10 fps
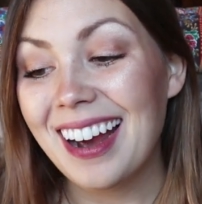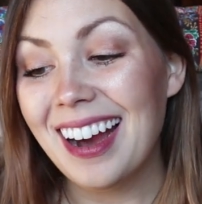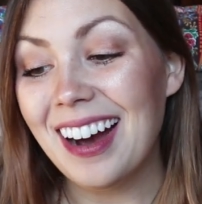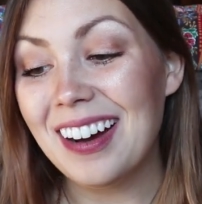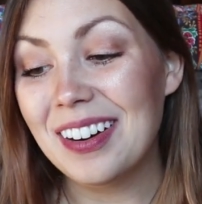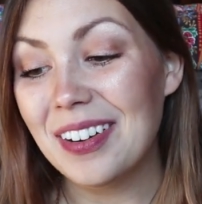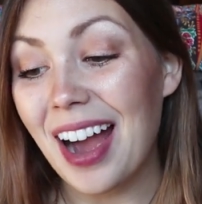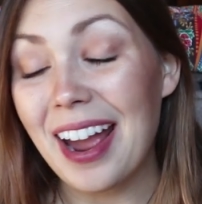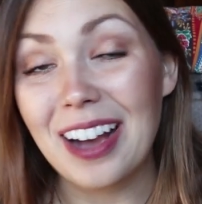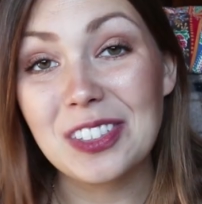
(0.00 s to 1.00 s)
Uh,
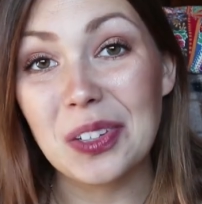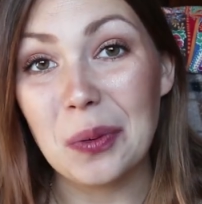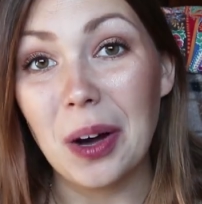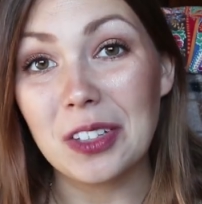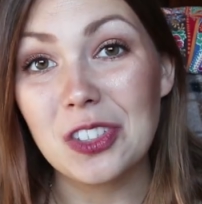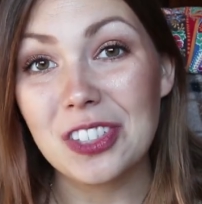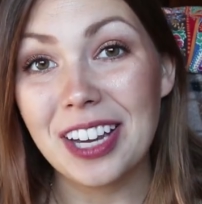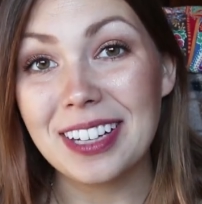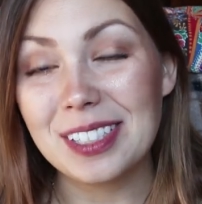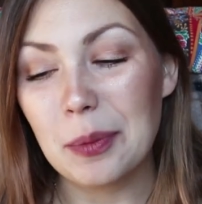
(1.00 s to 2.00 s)
I actually watch
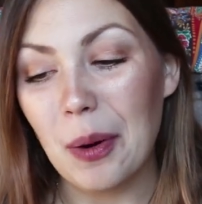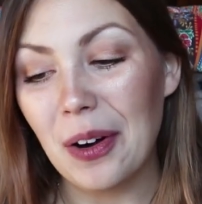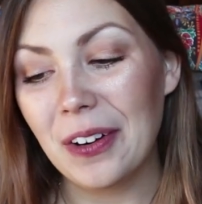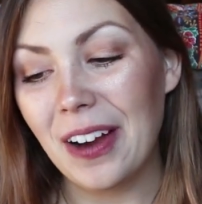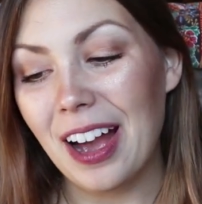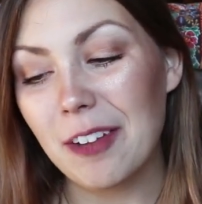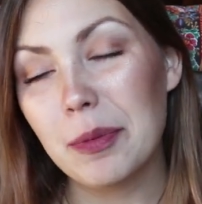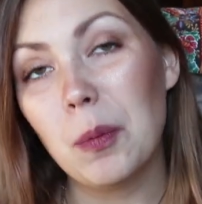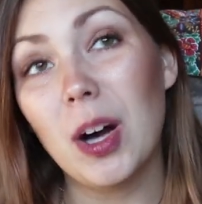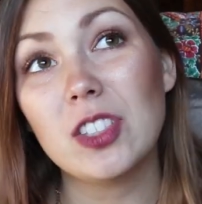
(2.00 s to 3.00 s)
ASMR. I've
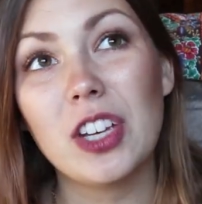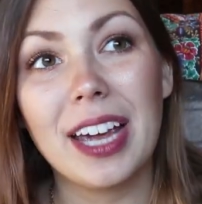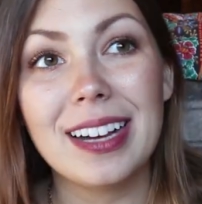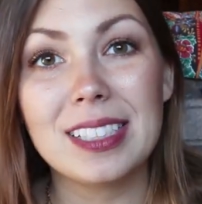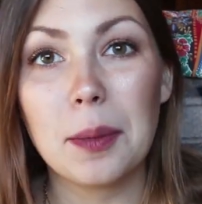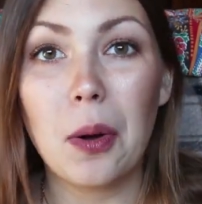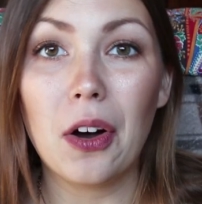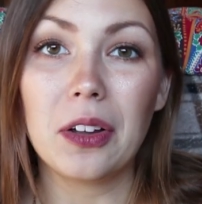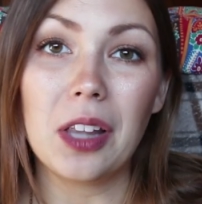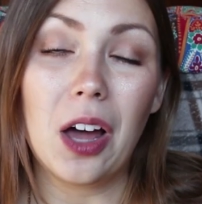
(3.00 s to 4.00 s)
been watching
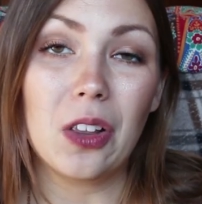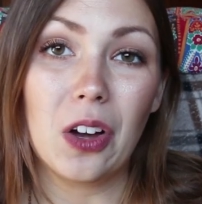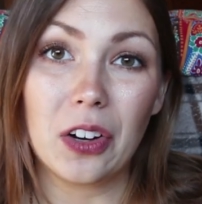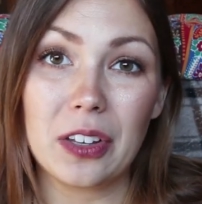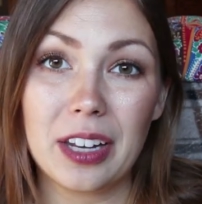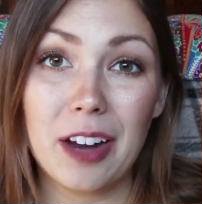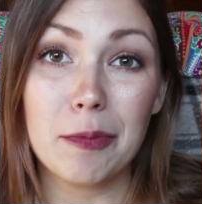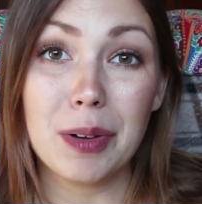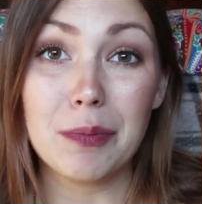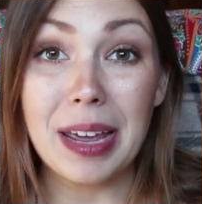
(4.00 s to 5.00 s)
ASMR a lot longer than
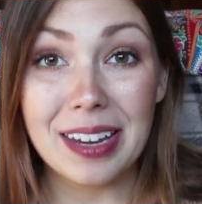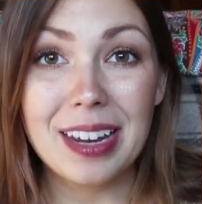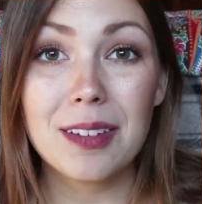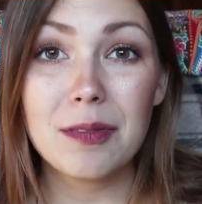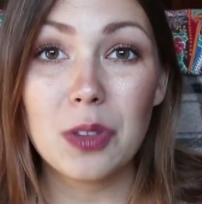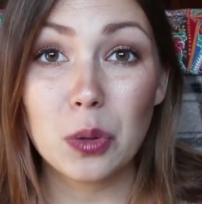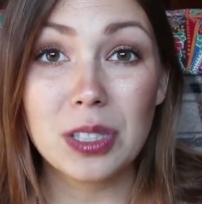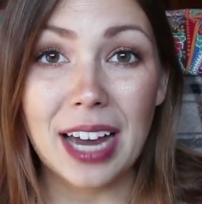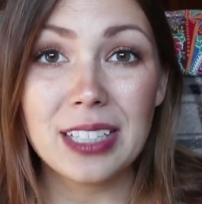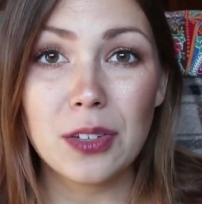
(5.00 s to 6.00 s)
I've been making
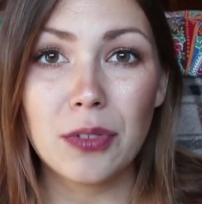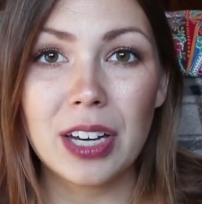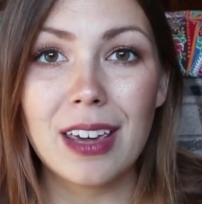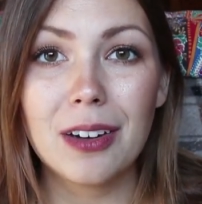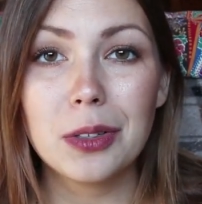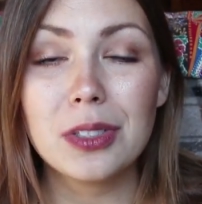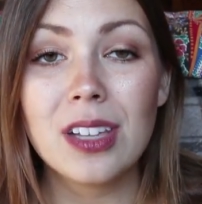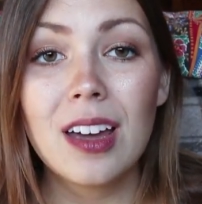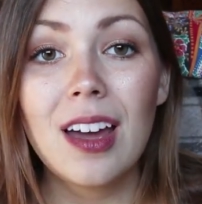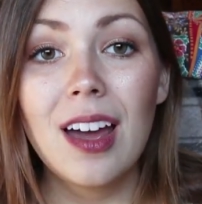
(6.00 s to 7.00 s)
those kinds of videos.